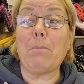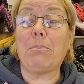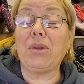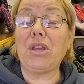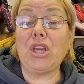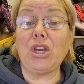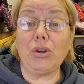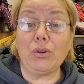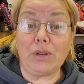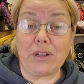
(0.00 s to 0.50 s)

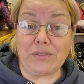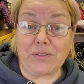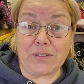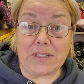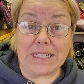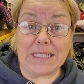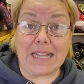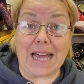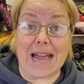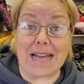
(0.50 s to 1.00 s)

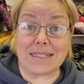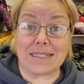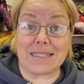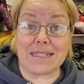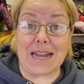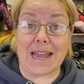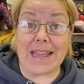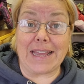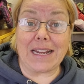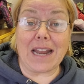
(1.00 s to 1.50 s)
beautifully last
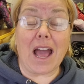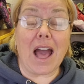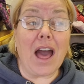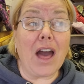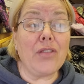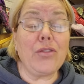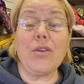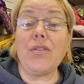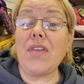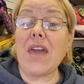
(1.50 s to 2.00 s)
night,
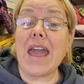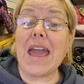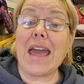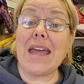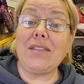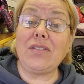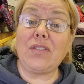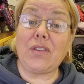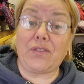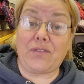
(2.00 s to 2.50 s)
other
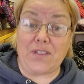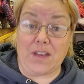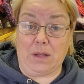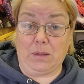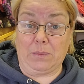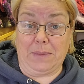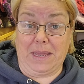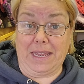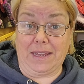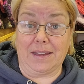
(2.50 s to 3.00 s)
than the
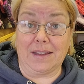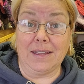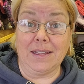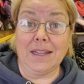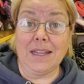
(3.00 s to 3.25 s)
filming.